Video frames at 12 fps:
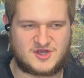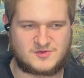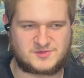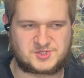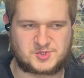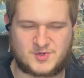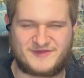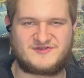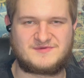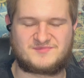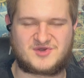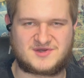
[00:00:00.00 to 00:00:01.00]

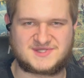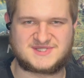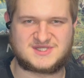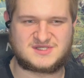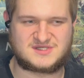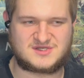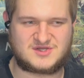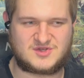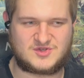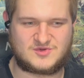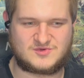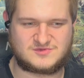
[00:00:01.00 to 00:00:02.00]
driven person
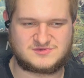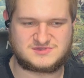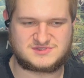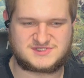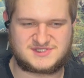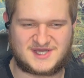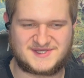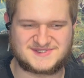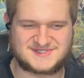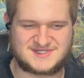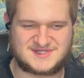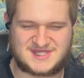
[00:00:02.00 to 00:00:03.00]
who
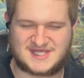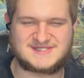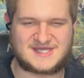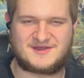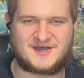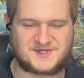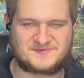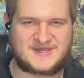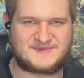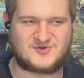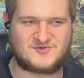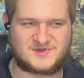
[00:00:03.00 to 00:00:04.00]
does things that other
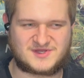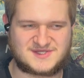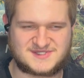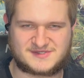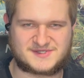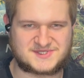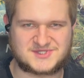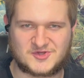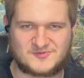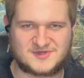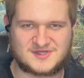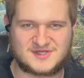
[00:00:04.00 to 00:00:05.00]
people would consider
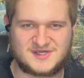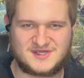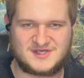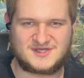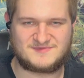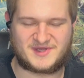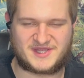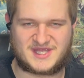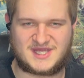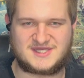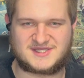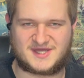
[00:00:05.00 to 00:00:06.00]
stupid, but
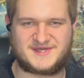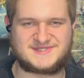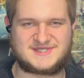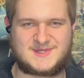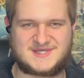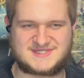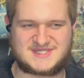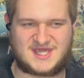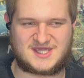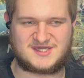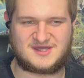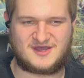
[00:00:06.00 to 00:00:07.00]
he does in the
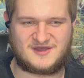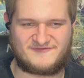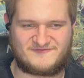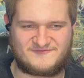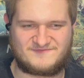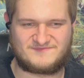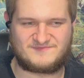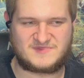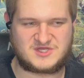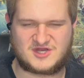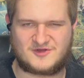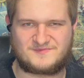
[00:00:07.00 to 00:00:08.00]
sake of,
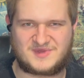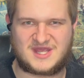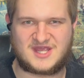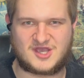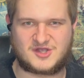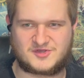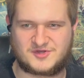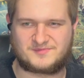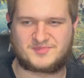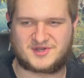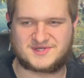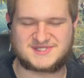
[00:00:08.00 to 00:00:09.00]
being a good
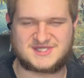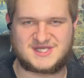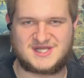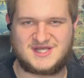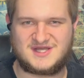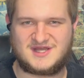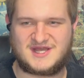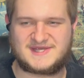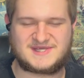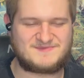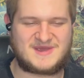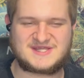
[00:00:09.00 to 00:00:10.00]
person.
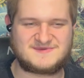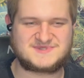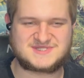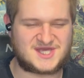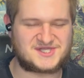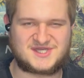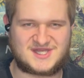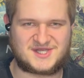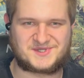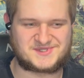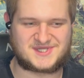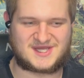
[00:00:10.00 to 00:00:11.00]
It makes him such an
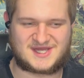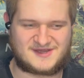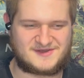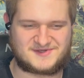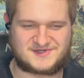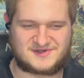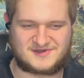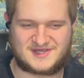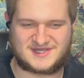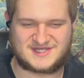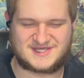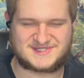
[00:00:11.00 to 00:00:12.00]
interesting character,
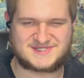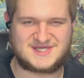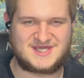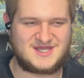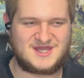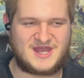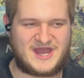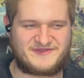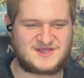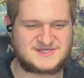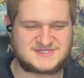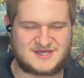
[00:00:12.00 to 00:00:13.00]
and I
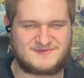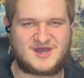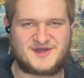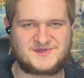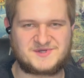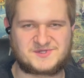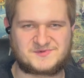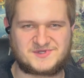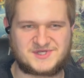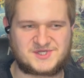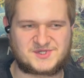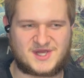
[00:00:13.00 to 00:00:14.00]
some authors
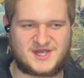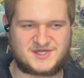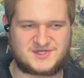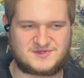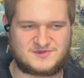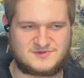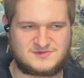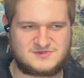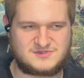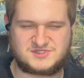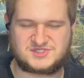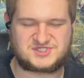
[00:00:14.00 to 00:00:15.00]
really try to
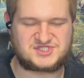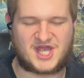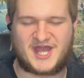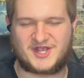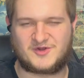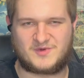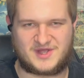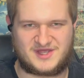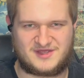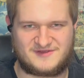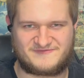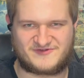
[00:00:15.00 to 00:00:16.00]
shy
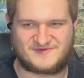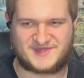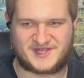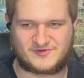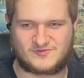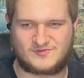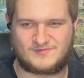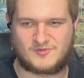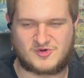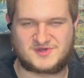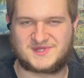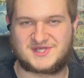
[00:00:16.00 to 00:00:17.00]
away from like
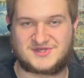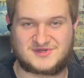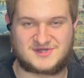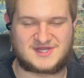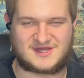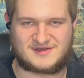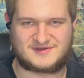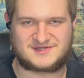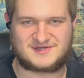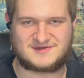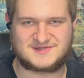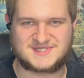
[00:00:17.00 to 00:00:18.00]
morally good
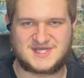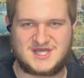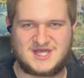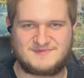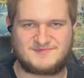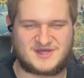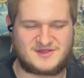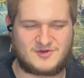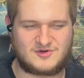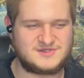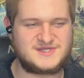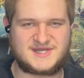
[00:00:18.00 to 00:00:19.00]
characters, but
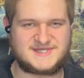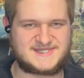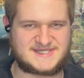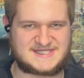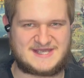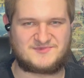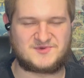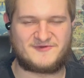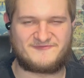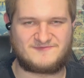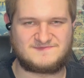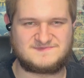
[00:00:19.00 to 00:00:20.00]
Holden is an example of
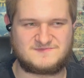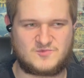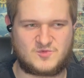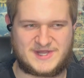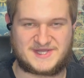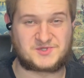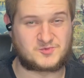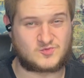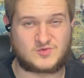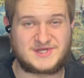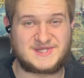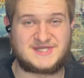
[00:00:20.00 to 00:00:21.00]
when it's
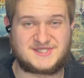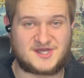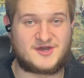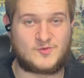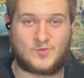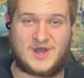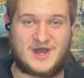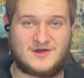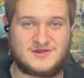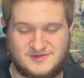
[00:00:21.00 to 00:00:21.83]
really done well.